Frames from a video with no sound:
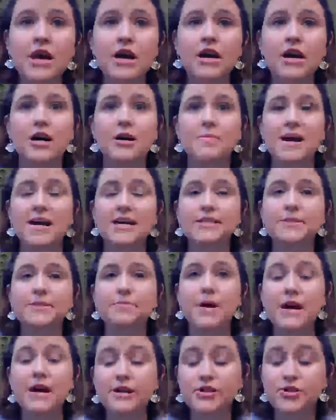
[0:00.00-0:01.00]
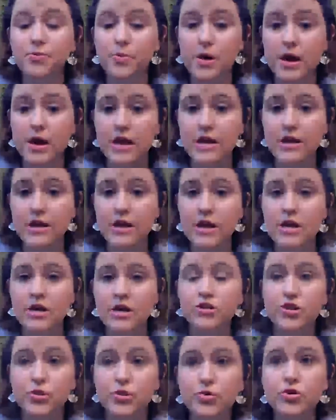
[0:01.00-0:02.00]
has made its way
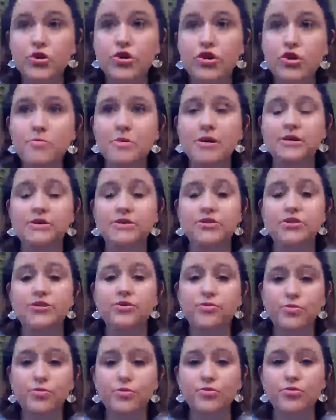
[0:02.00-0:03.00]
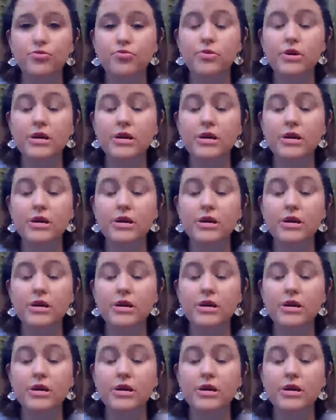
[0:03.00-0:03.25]
to humans through